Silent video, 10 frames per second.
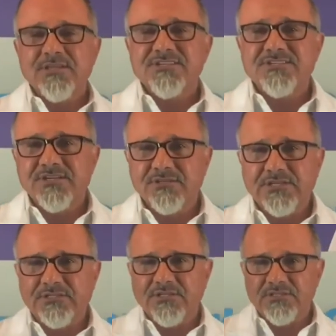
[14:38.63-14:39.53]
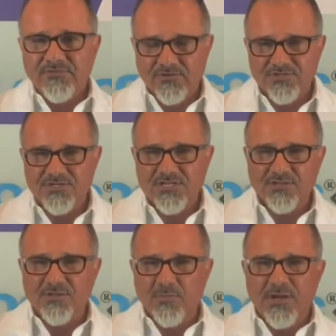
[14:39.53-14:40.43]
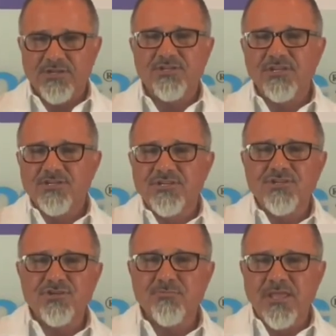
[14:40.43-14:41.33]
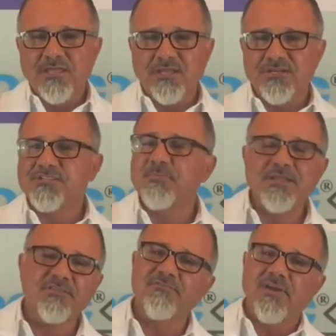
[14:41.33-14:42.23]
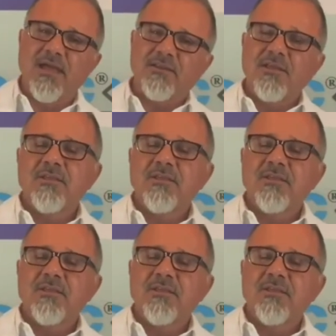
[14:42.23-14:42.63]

signaling the liver to tell your body to continue making, despite the fact